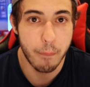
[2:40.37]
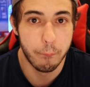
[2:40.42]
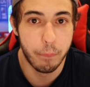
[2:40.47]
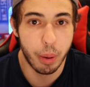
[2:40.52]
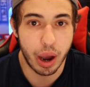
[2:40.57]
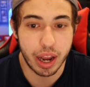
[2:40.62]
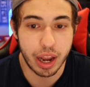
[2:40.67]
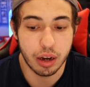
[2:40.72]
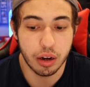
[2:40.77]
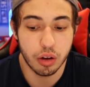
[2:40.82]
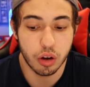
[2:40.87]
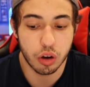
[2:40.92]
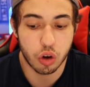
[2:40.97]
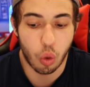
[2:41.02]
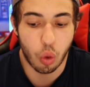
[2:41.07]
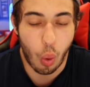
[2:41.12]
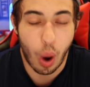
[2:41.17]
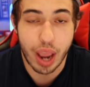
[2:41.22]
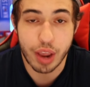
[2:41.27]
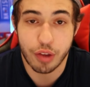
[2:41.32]
But
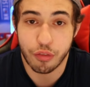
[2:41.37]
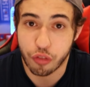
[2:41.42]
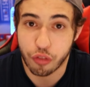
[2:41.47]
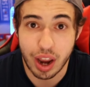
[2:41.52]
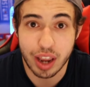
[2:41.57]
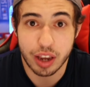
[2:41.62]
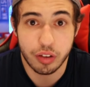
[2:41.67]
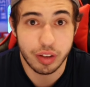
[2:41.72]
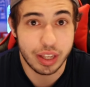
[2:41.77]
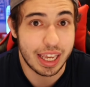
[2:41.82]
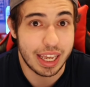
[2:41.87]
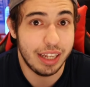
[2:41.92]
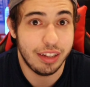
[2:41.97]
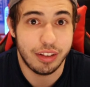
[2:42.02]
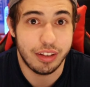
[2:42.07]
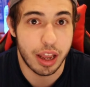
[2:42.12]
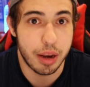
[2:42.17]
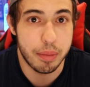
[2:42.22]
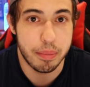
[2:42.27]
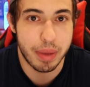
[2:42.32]
quite frankly, he
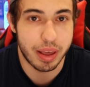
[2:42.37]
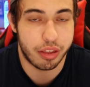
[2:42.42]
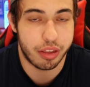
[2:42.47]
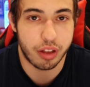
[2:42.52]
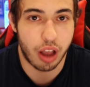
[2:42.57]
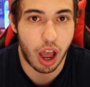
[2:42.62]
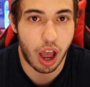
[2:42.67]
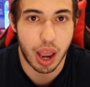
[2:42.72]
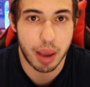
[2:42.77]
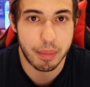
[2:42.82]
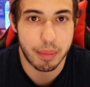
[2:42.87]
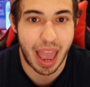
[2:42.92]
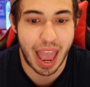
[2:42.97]
did miss time.